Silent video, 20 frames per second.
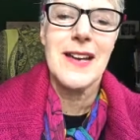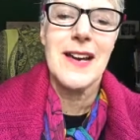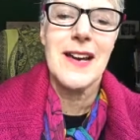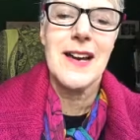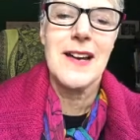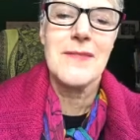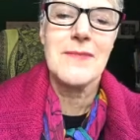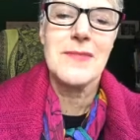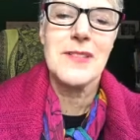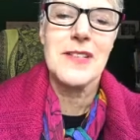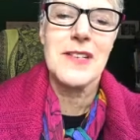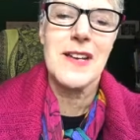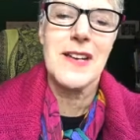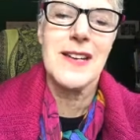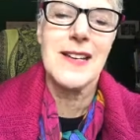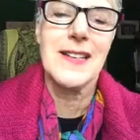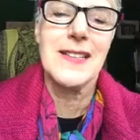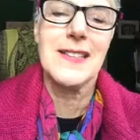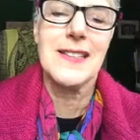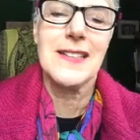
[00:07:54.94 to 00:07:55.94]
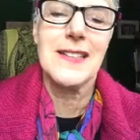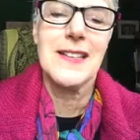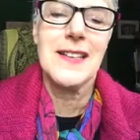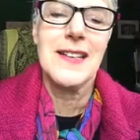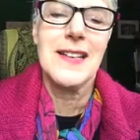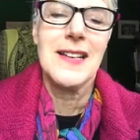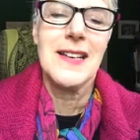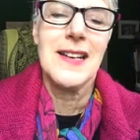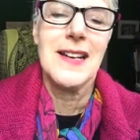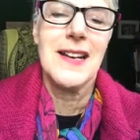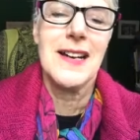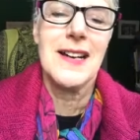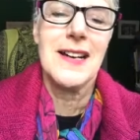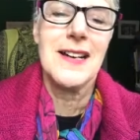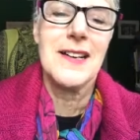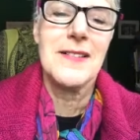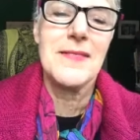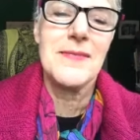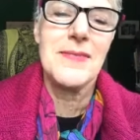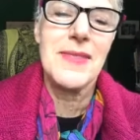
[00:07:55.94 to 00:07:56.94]
Amjad,
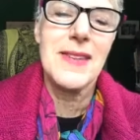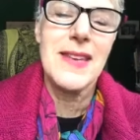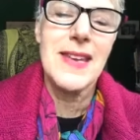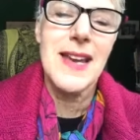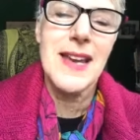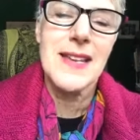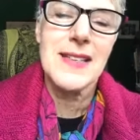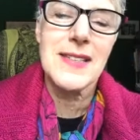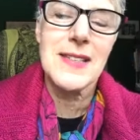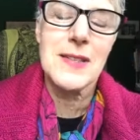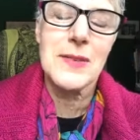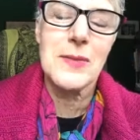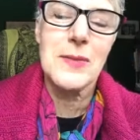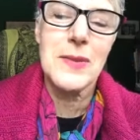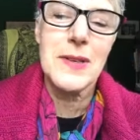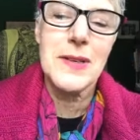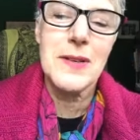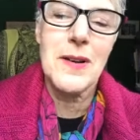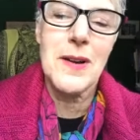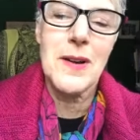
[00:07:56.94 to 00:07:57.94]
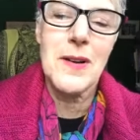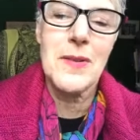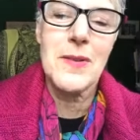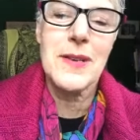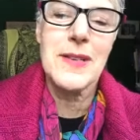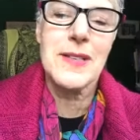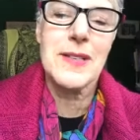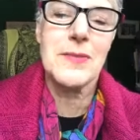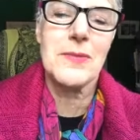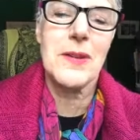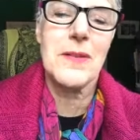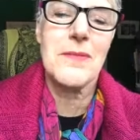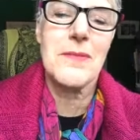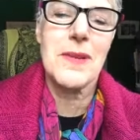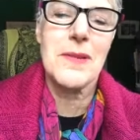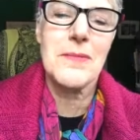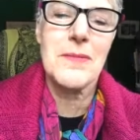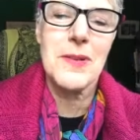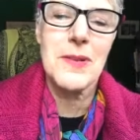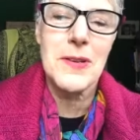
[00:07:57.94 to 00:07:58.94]
um, yes, we always
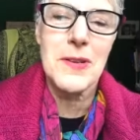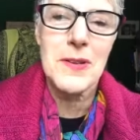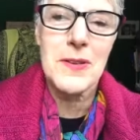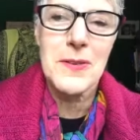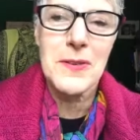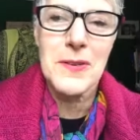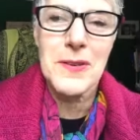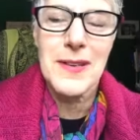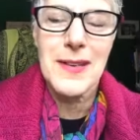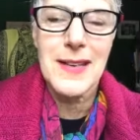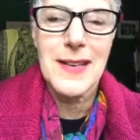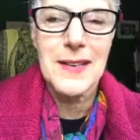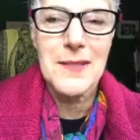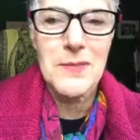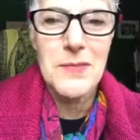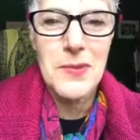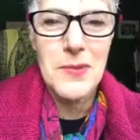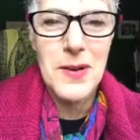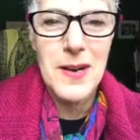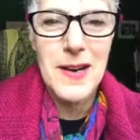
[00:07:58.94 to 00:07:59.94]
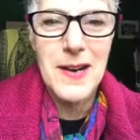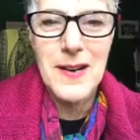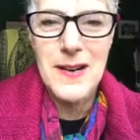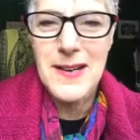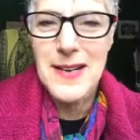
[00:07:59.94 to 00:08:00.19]
remember you in prayer.